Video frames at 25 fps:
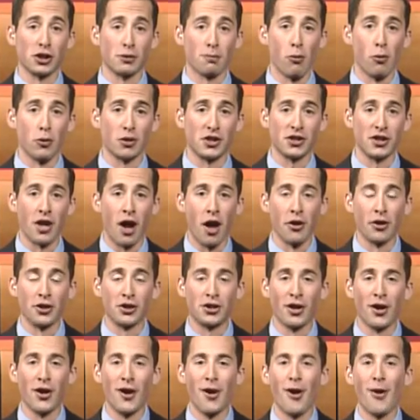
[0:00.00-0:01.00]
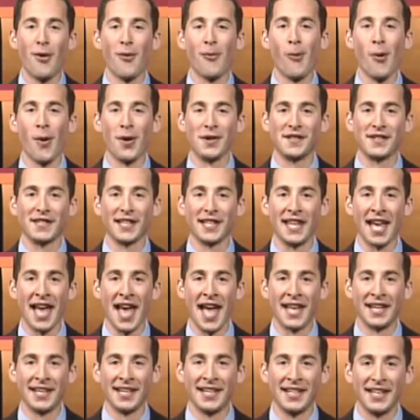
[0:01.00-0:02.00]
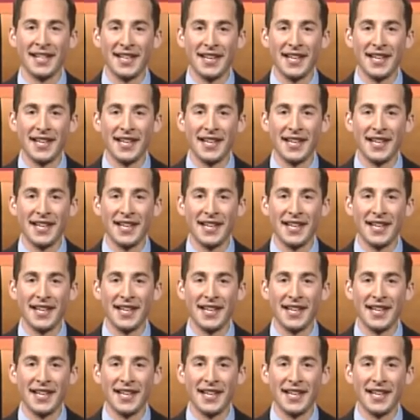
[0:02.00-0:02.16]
sports knowledge once again.